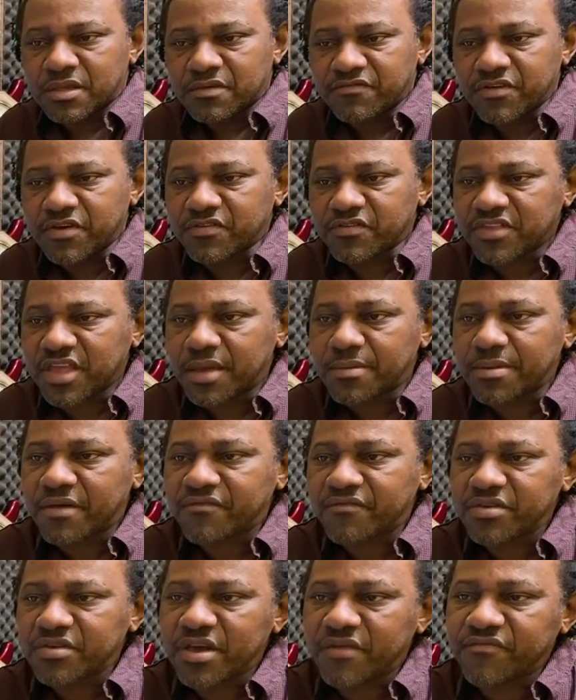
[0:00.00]
First time you
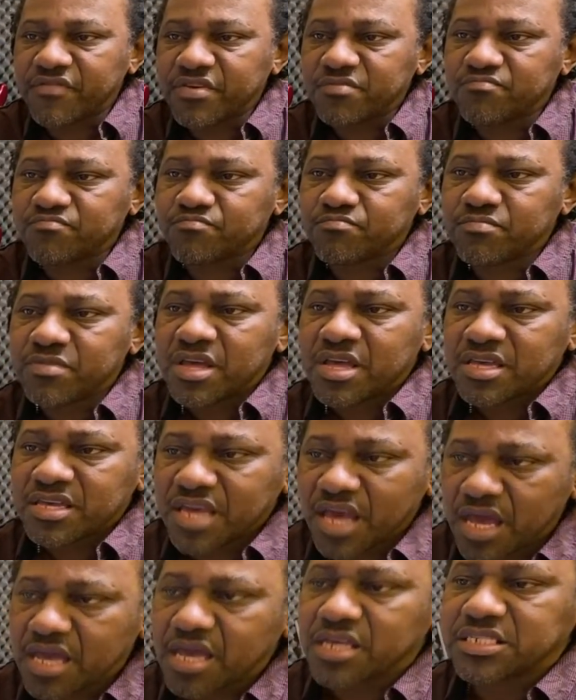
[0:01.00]
have, you have
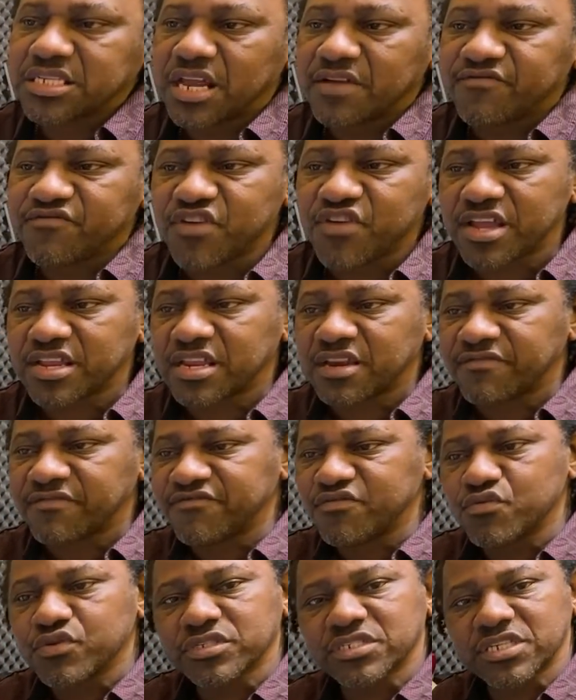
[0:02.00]
carry yourself right to the
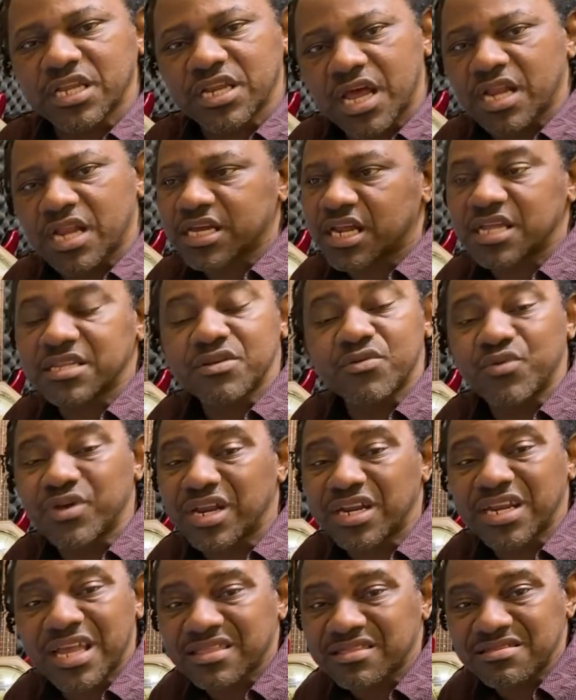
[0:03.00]
force and all kind, the whole
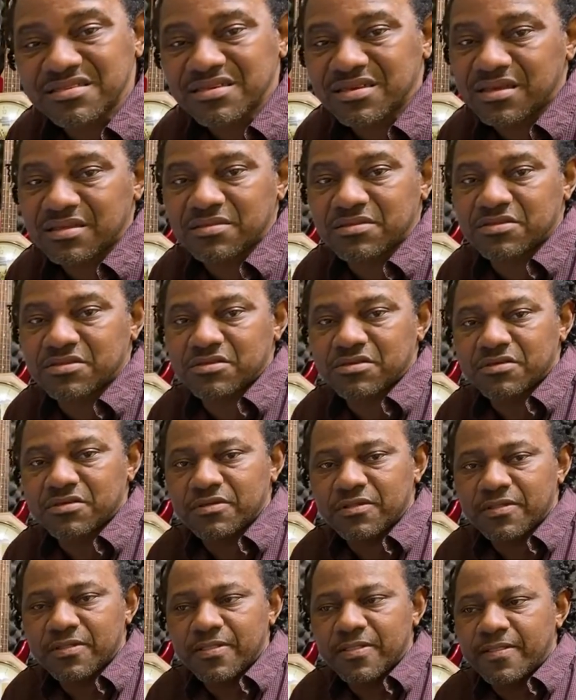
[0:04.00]
of that change.
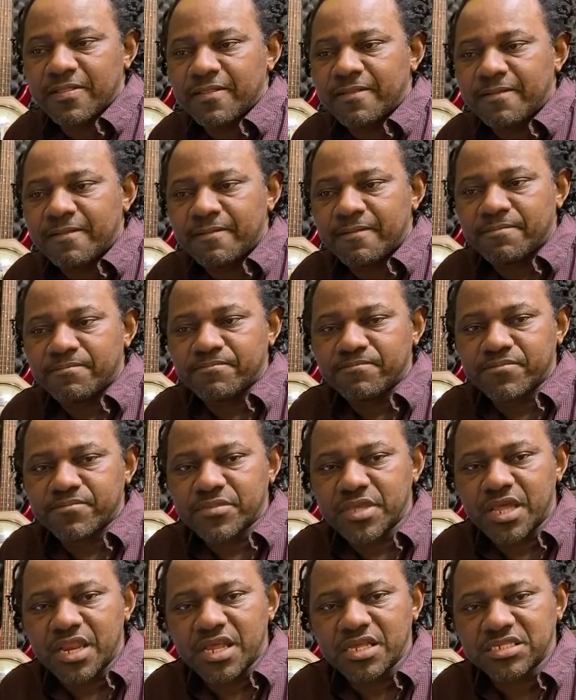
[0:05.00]

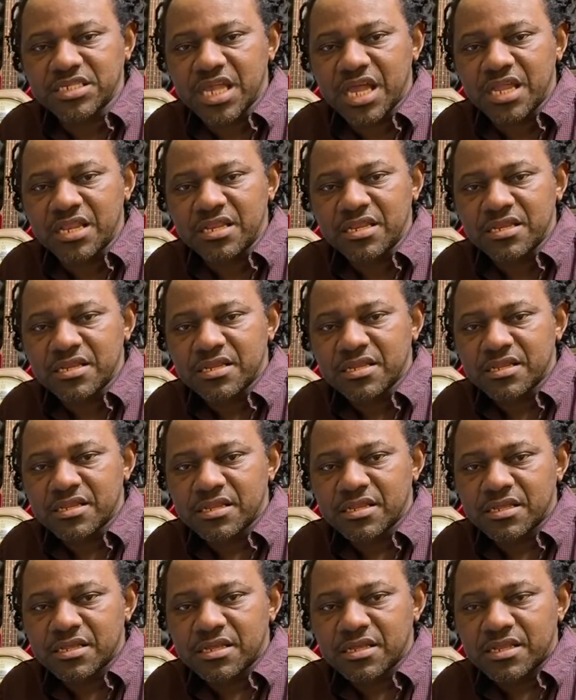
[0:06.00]
You understand?
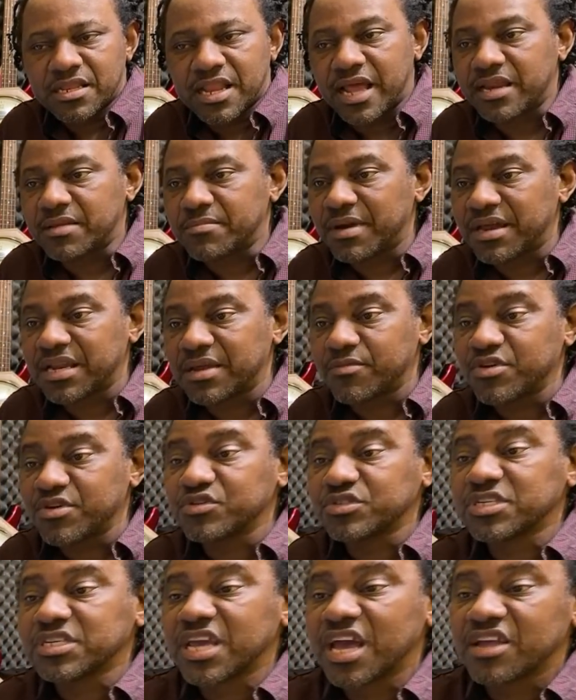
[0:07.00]
Like the man them who
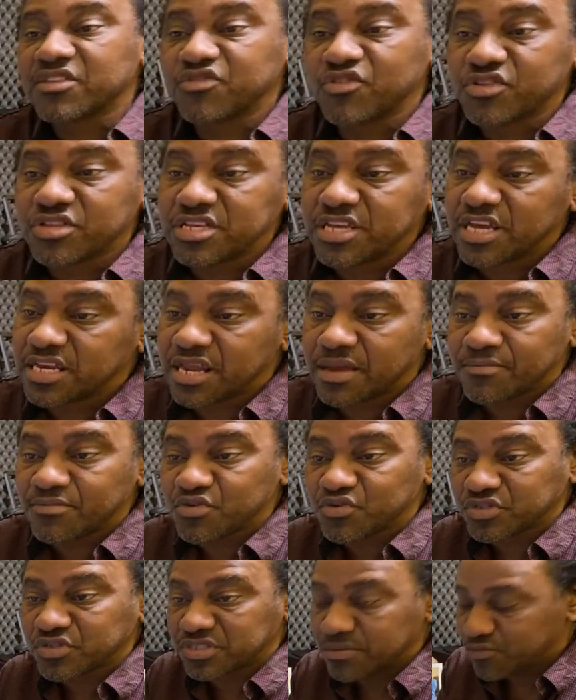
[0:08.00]
used to carry 38, them
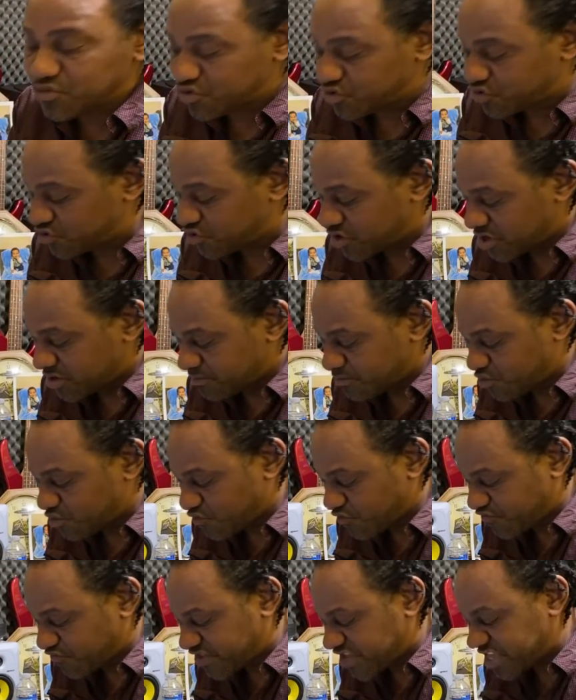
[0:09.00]
used to more
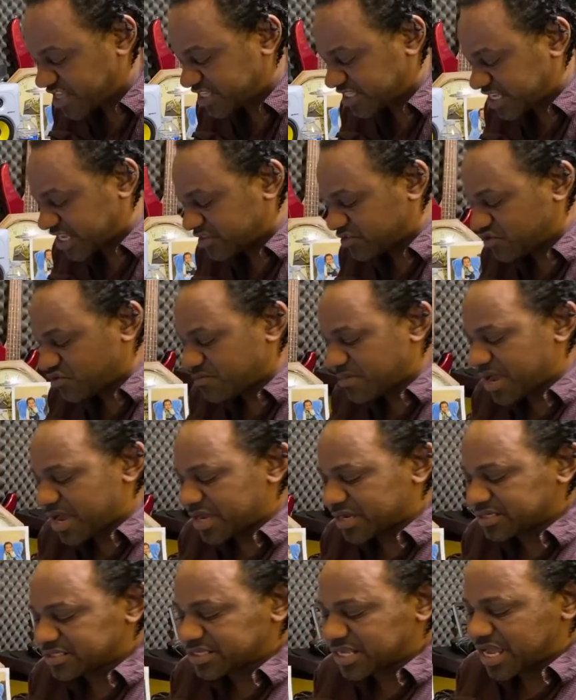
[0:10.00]
move decent to
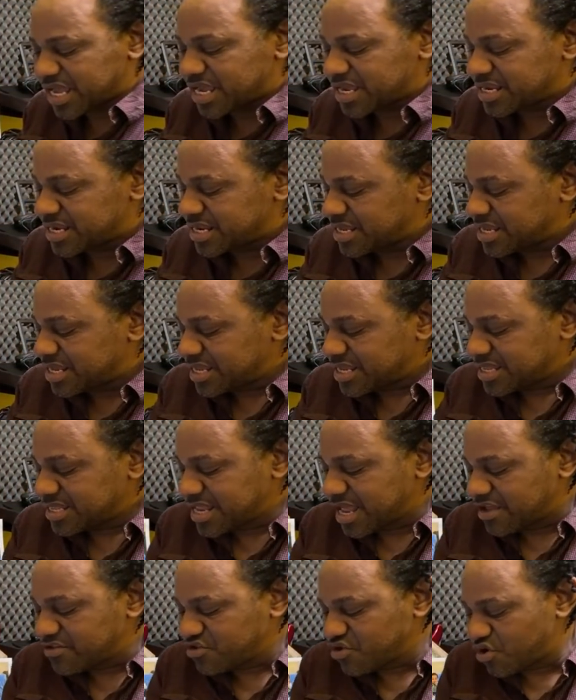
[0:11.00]
backside
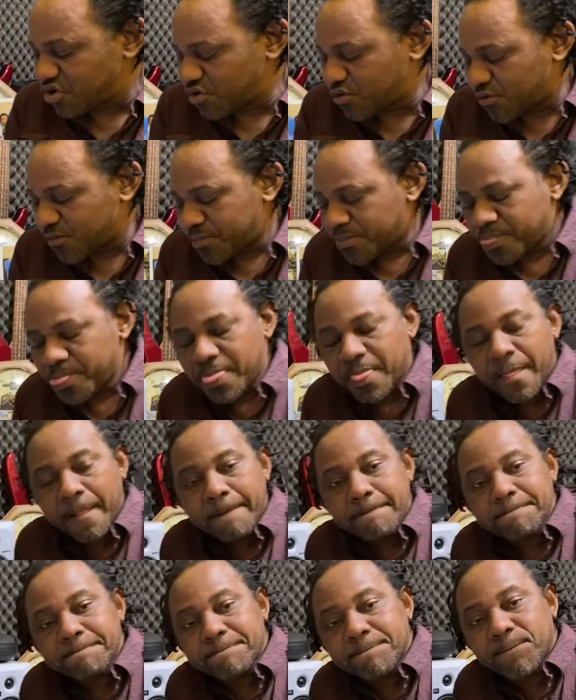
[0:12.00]
than now.
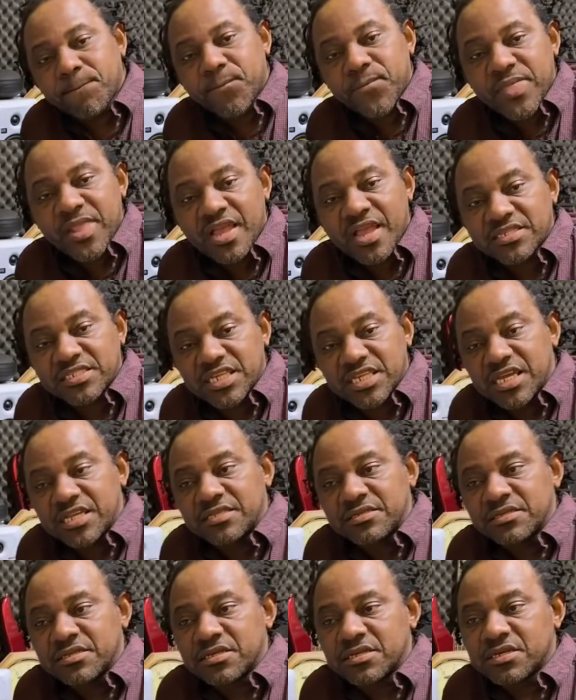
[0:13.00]
See?
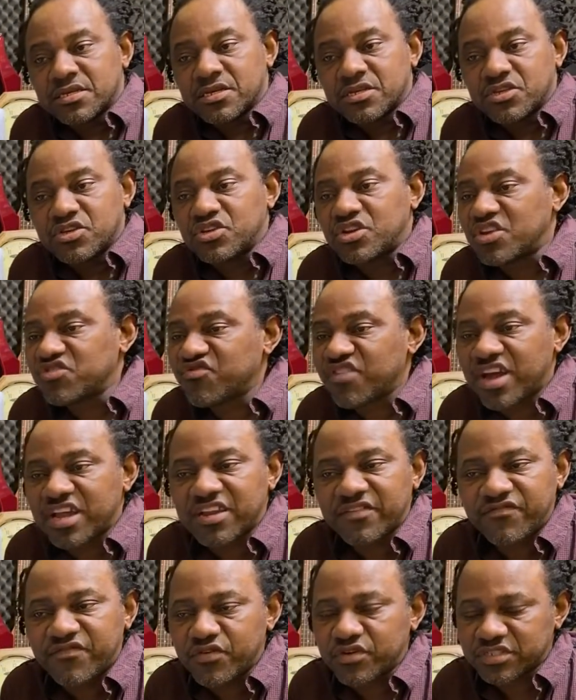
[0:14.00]
You know, draw
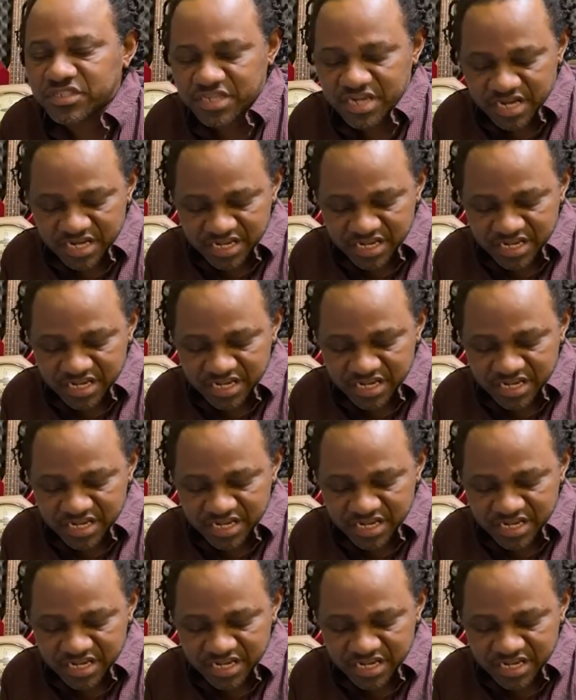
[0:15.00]
the force in a